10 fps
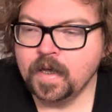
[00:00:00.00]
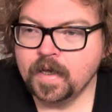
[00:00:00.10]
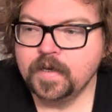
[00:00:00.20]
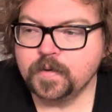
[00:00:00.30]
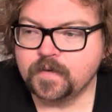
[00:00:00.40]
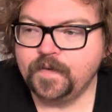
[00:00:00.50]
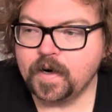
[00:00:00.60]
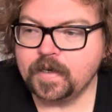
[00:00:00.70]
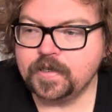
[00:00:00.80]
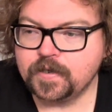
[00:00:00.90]
this was
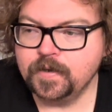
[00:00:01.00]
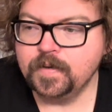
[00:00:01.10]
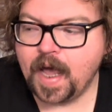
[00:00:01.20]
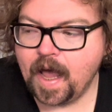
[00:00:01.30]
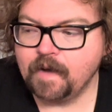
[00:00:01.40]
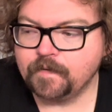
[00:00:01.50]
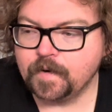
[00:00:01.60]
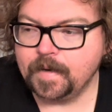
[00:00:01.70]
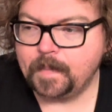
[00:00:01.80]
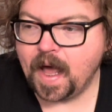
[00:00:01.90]
fairly soon after
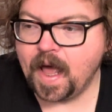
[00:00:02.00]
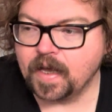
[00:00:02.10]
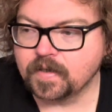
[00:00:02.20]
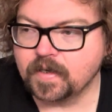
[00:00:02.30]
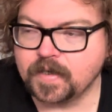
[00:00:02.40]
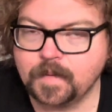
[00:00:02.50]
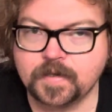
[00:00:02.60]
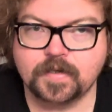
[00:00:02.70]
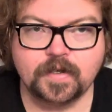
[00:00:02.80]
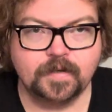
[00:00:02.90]
he passed, because I was
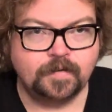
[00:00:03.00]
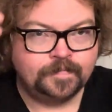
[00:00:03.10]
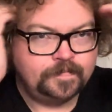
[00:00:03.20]
still,